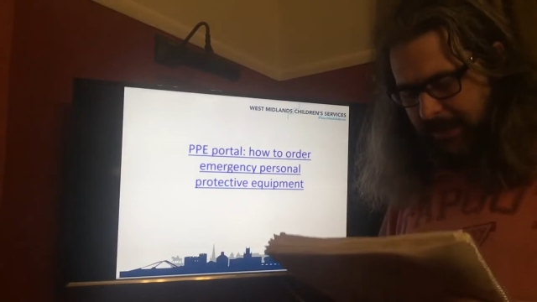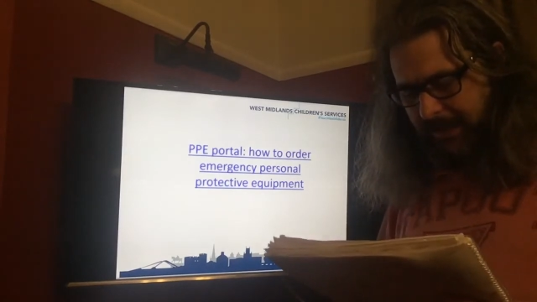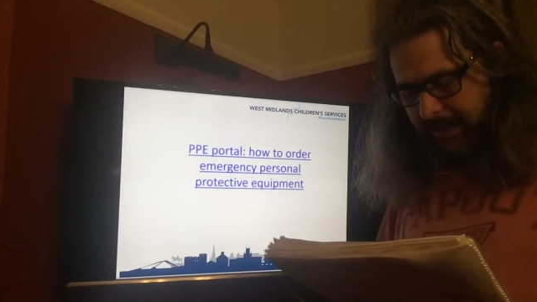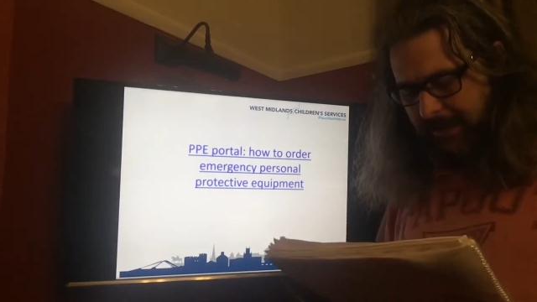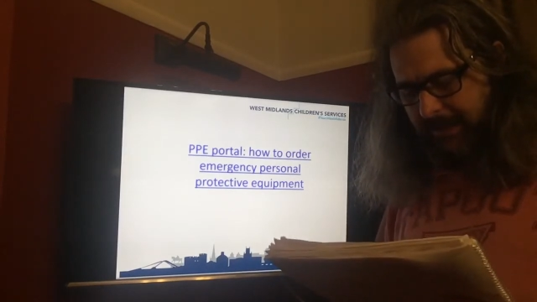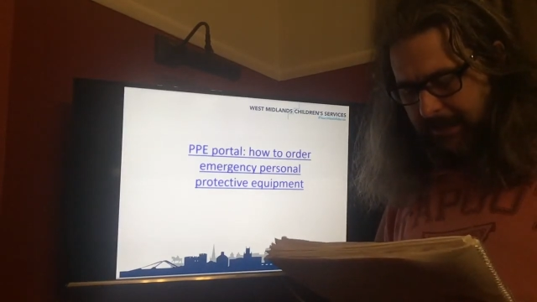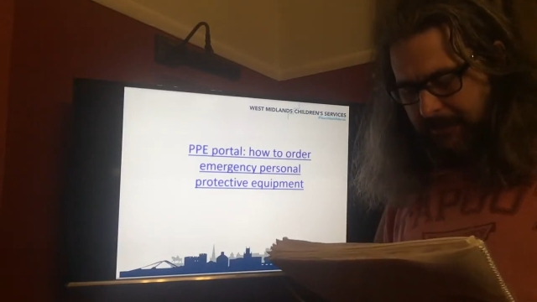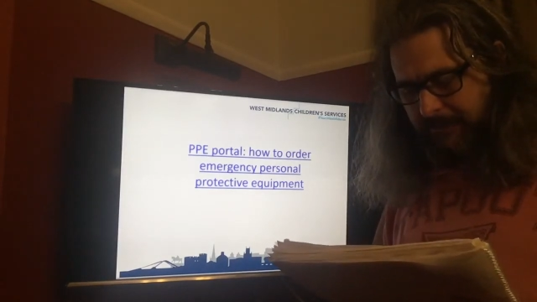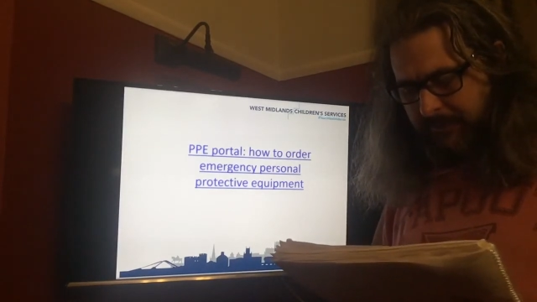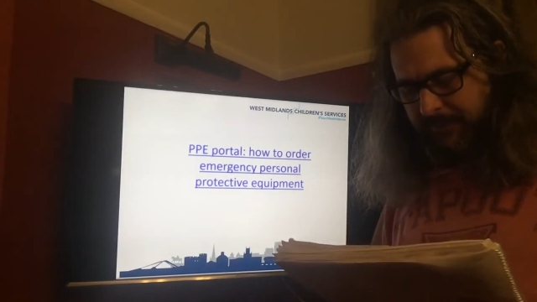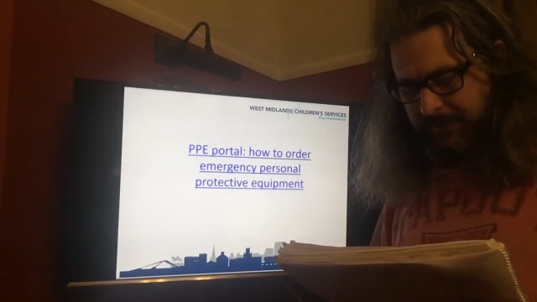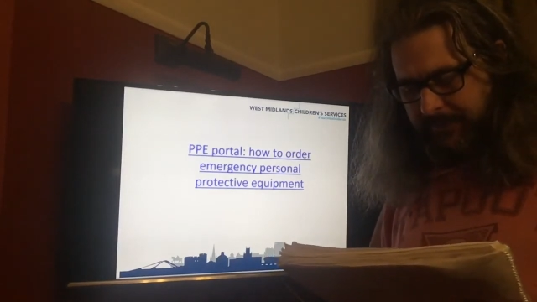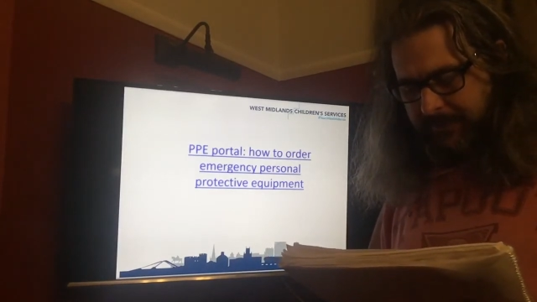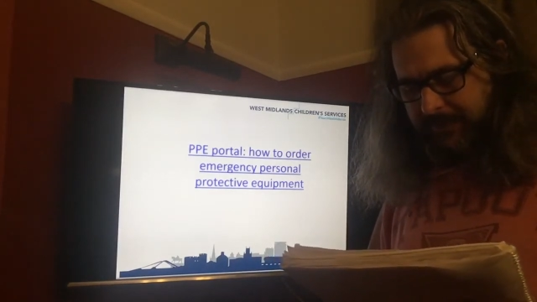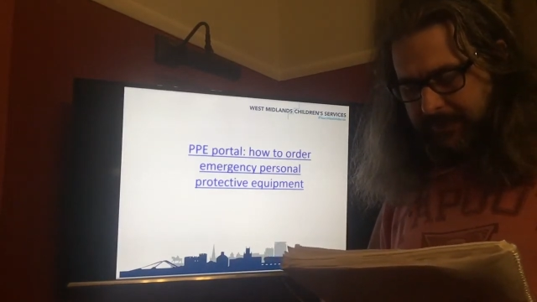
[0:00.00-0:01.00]

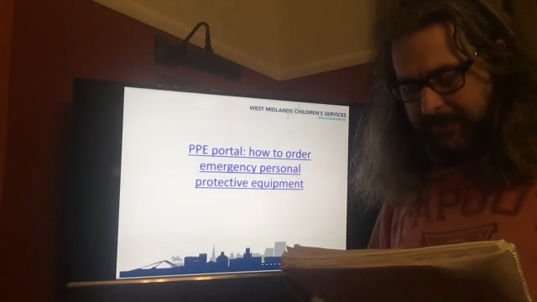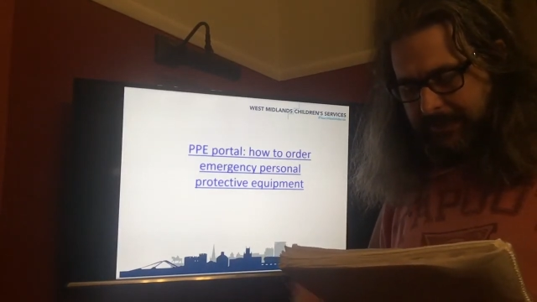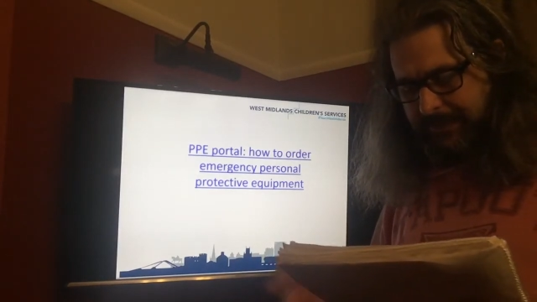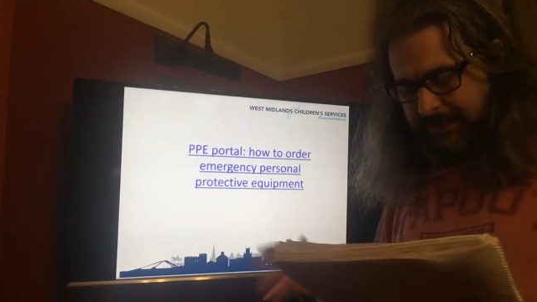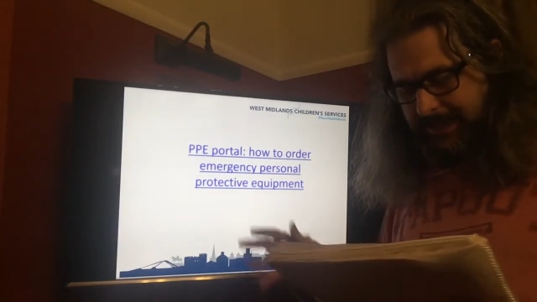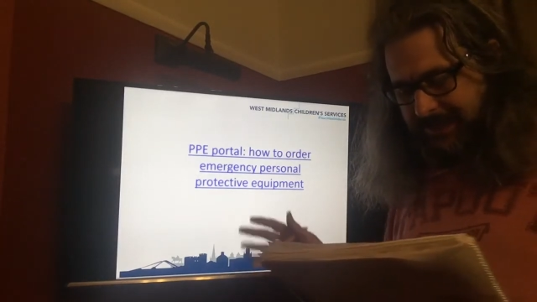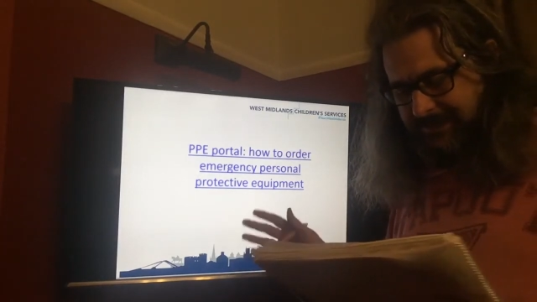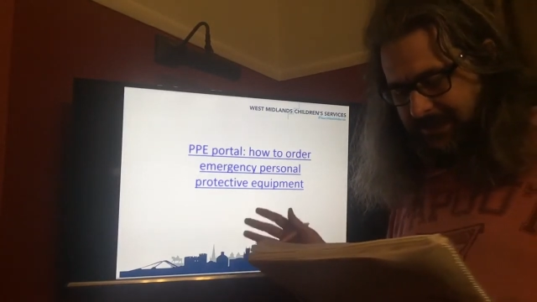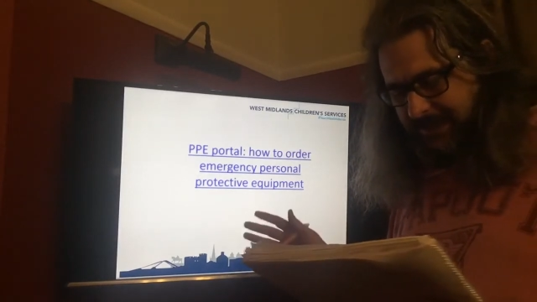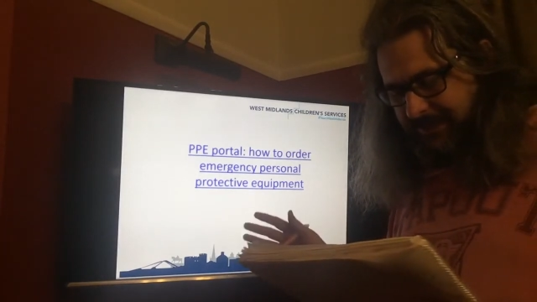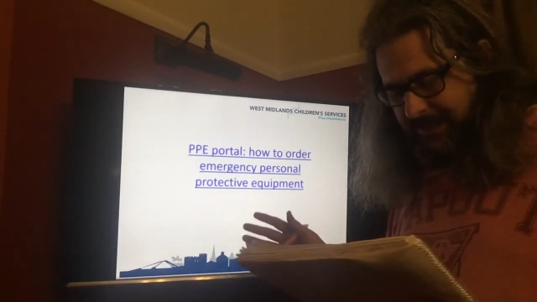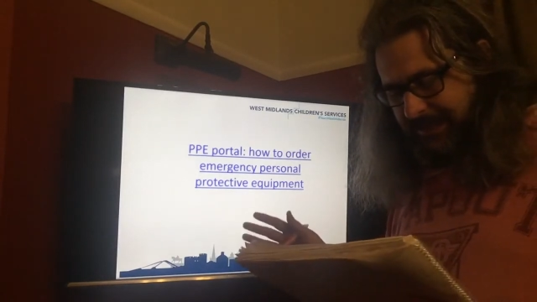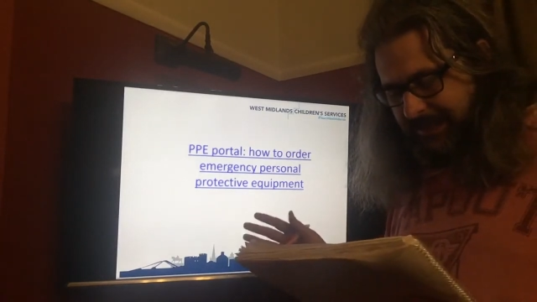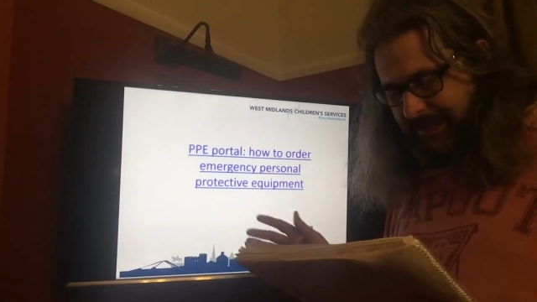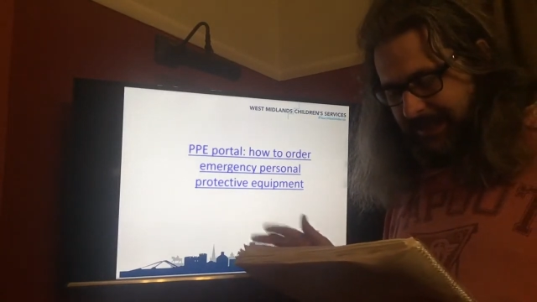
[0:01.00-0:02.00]
that's how
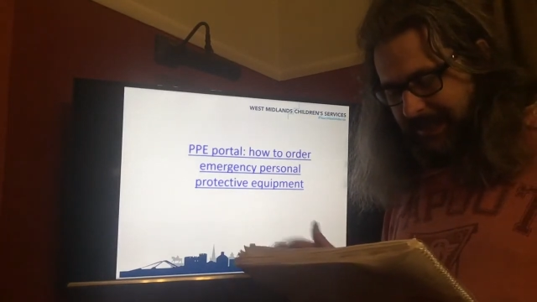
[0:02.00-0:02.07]
they can